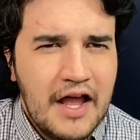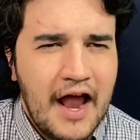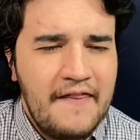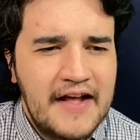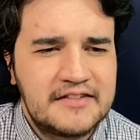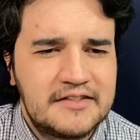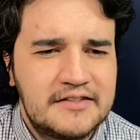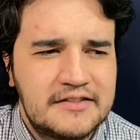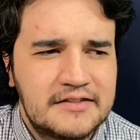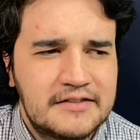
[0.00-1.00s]
and
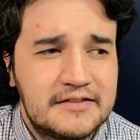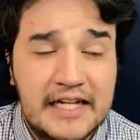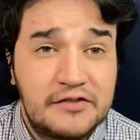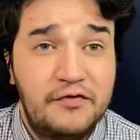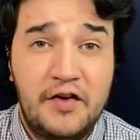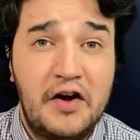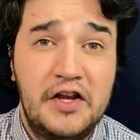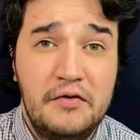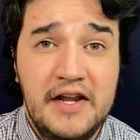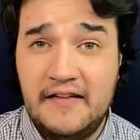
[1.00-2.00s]
that's very
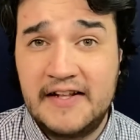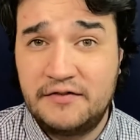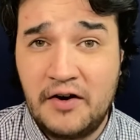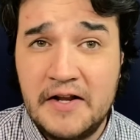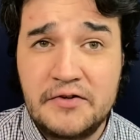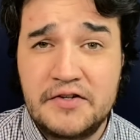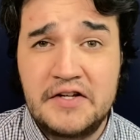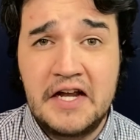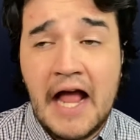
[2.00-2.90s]
unique. That's very interesting.